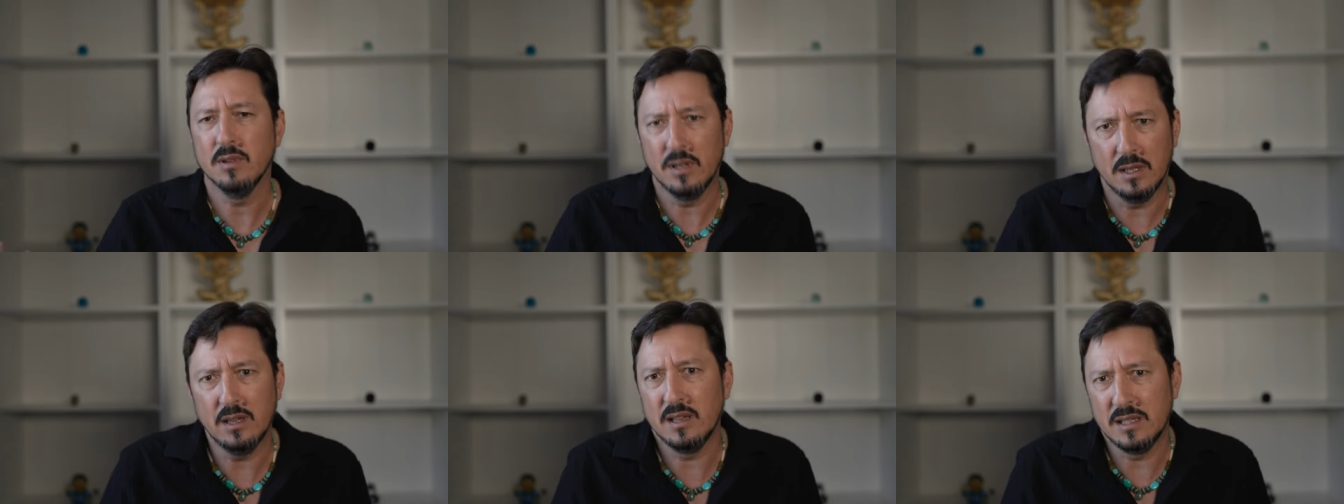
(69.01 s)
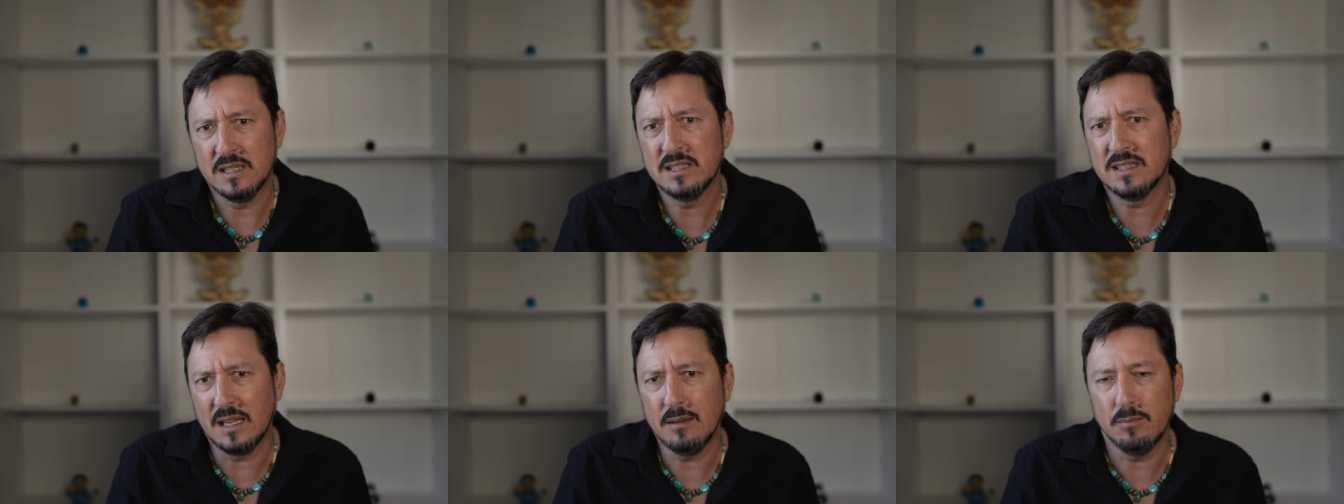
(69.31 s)
At
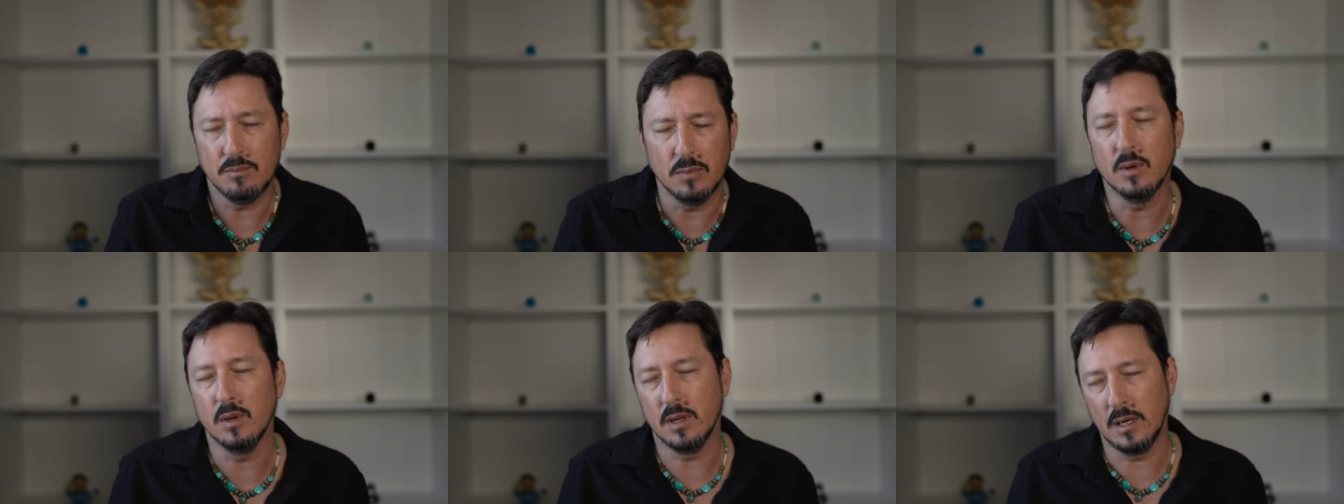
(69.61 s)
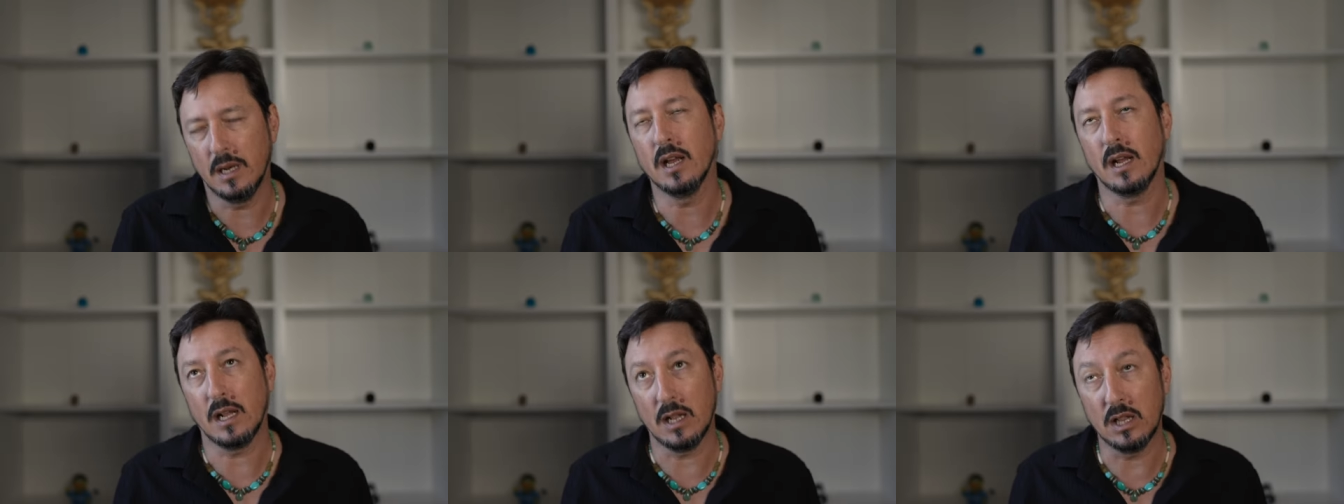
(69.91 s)
least I, well,
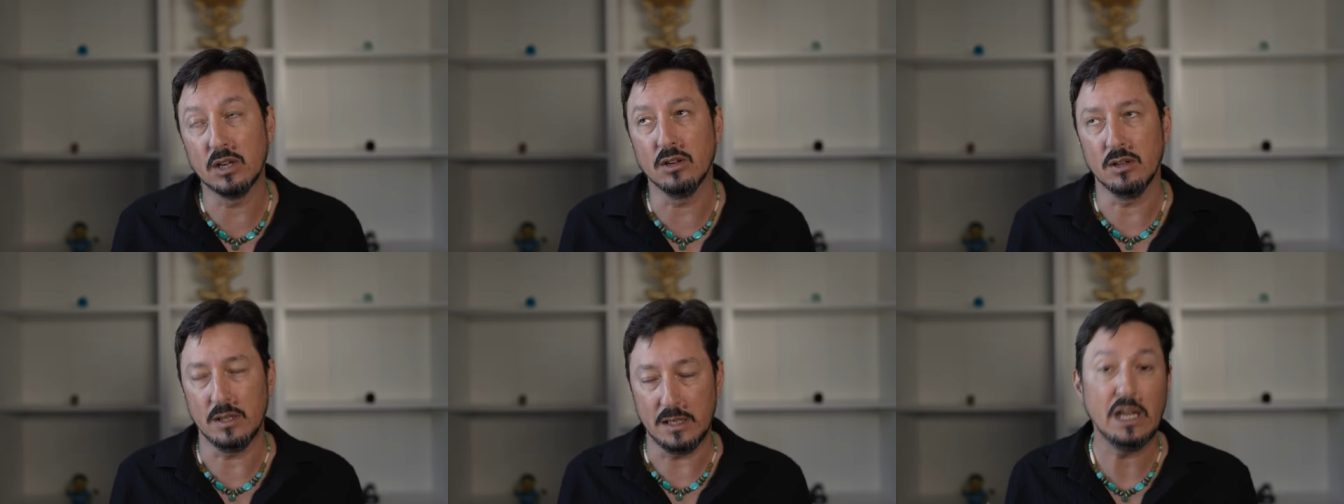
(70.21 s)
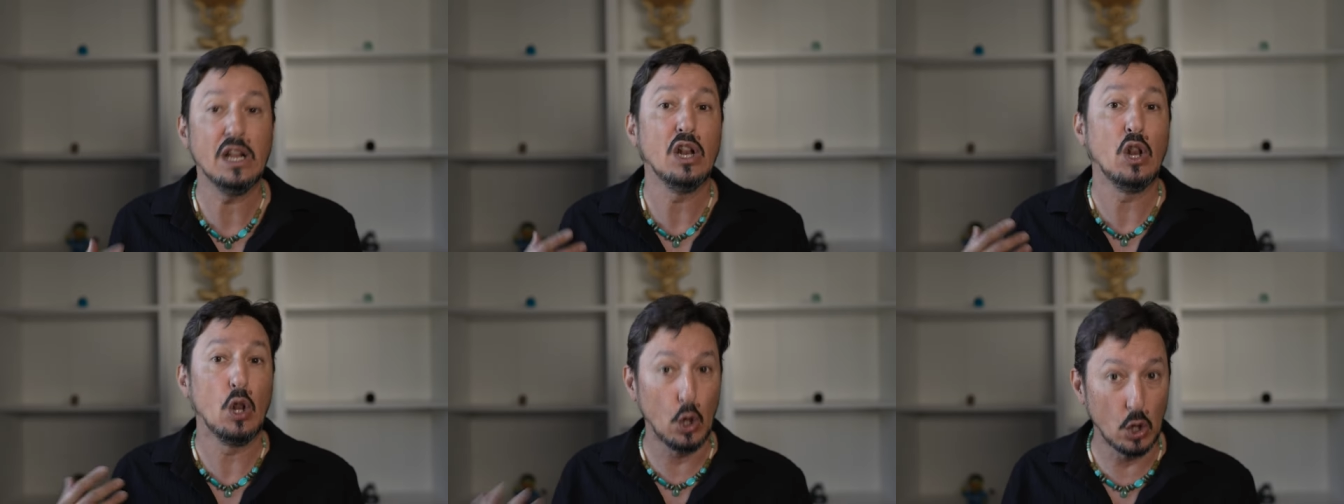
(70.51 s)
not clearly,
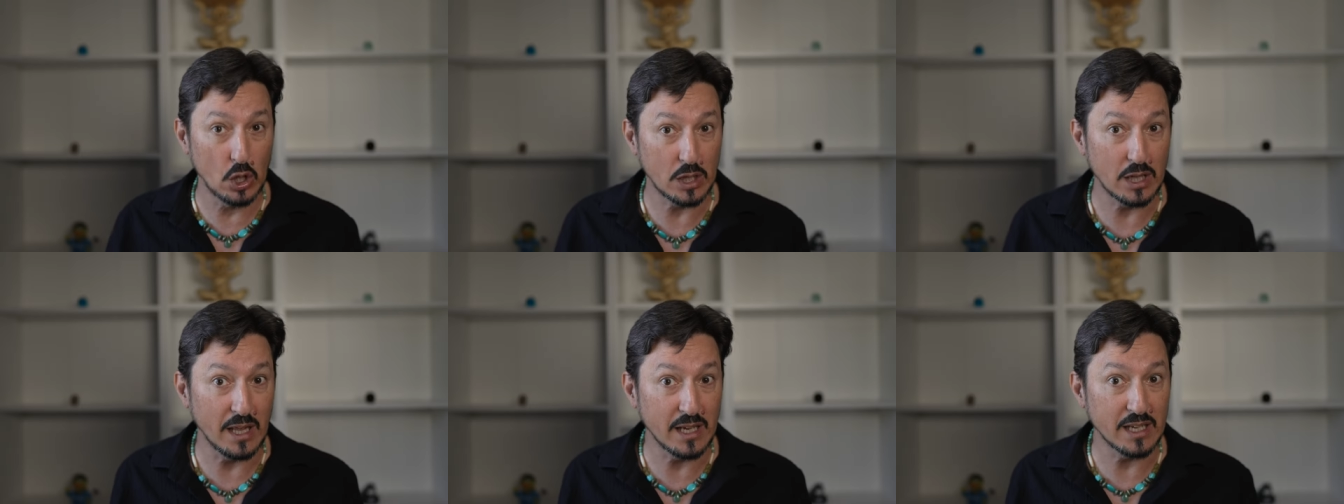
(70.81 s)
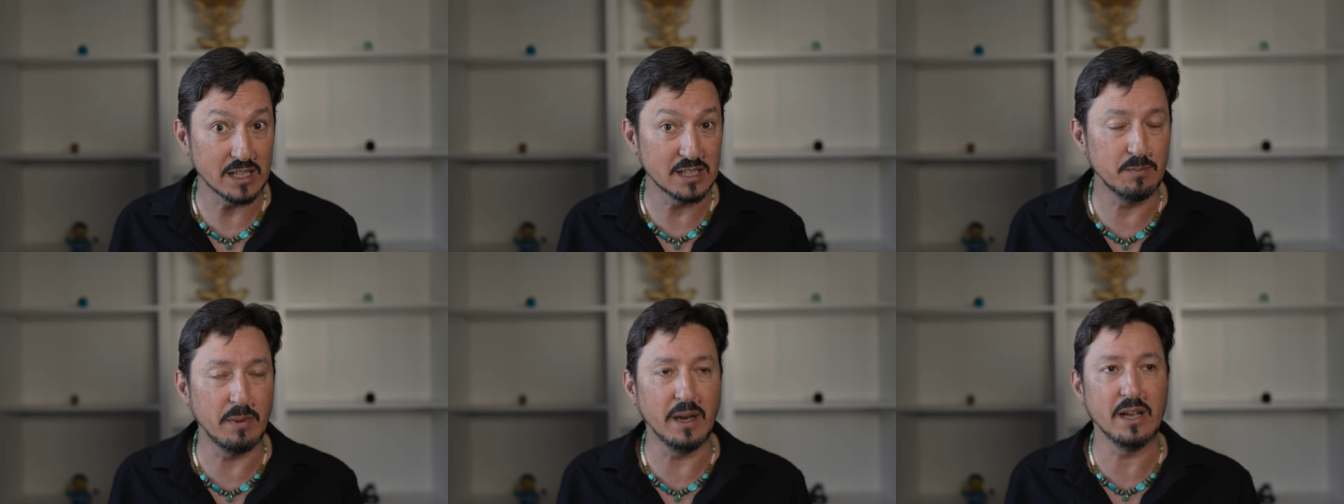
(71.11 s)
looked like
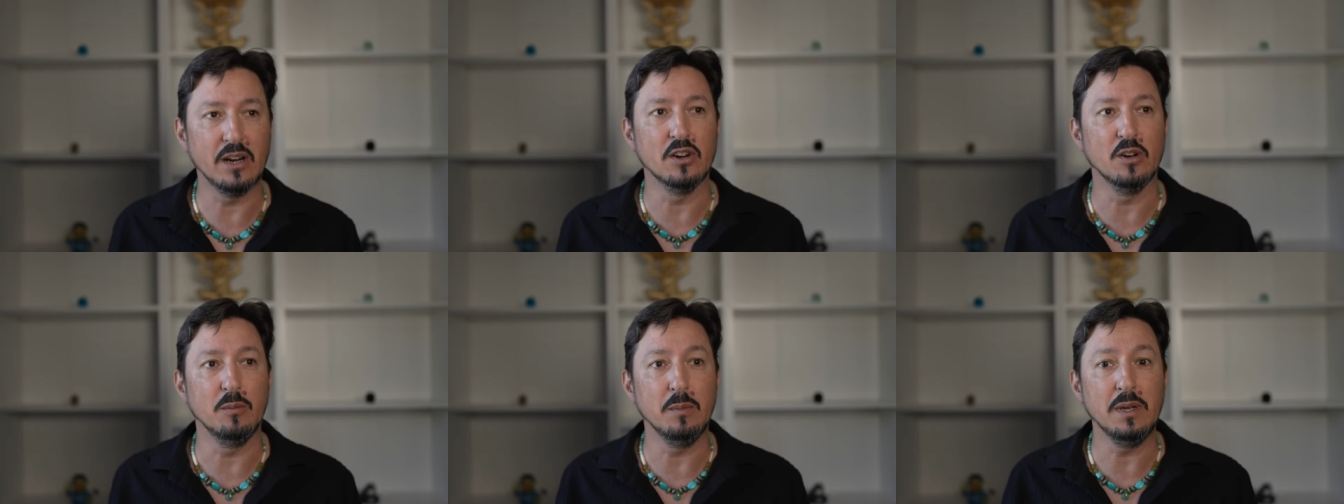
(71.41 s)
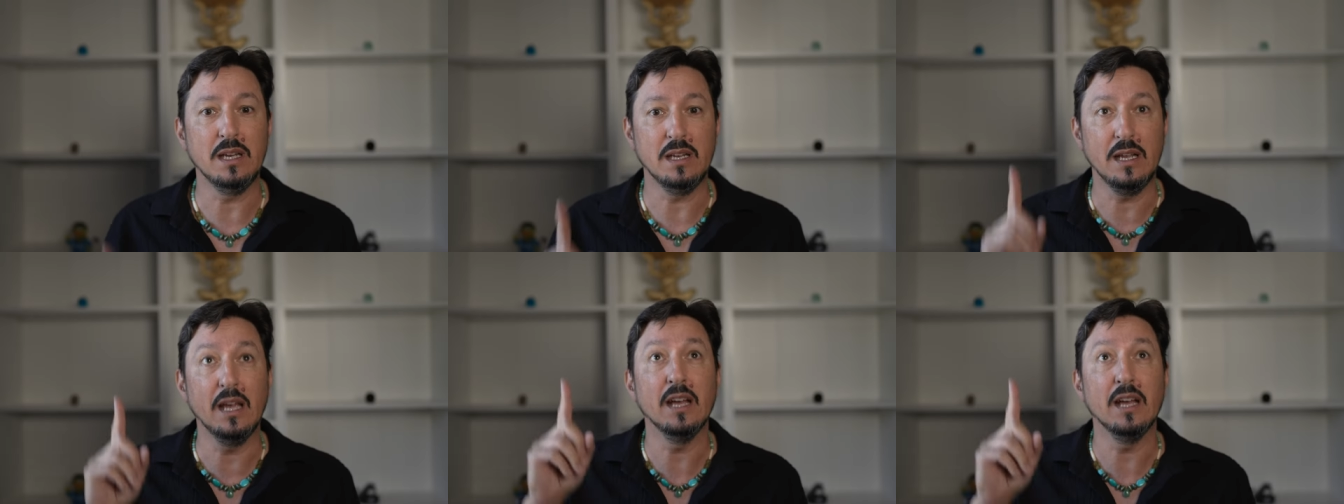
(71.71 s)
a spider to me.